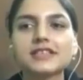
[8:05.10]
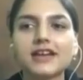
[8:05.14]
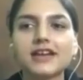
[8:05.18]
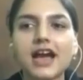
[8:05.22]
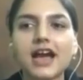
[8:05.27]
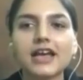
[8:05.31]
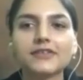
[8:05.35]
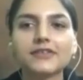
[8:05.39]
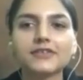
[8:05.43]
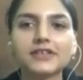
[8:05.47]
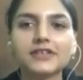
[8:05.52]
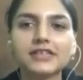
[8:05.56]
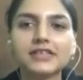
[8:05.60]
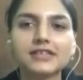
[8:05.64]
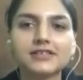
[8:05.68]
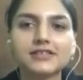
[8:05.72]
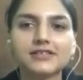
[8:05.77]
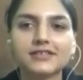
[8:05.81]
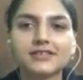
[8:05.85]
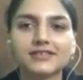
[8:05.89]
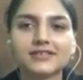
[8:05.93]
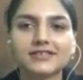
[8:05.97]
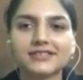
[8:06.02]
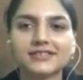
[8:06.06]
sir, I will
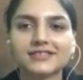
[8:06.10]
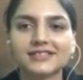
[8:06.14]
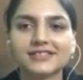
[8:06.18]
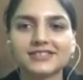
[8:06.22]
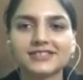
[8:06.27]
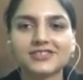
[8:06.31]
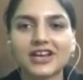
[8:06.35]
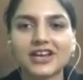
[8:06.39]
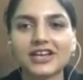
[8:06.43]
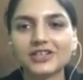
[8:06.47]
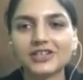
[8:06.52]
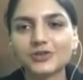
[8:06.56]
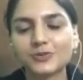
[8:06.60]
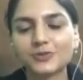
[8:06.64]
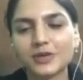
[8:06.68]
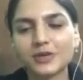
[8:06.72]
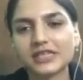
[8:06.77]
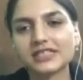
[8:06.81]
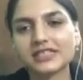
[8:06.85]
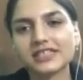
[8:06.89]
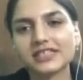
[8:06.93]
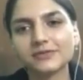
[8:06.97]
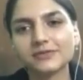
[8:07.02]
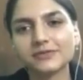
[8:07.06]
try to
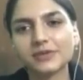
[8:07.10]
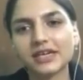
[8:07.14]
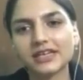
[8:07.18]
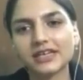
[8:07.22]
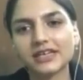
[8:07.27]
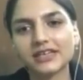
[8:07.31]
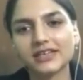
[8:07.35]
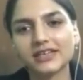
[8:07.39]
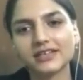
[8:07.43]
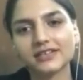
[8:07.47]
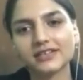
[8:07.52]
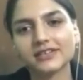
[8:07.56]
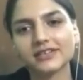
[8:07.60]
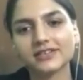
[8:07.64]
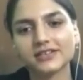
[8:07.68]
maintain my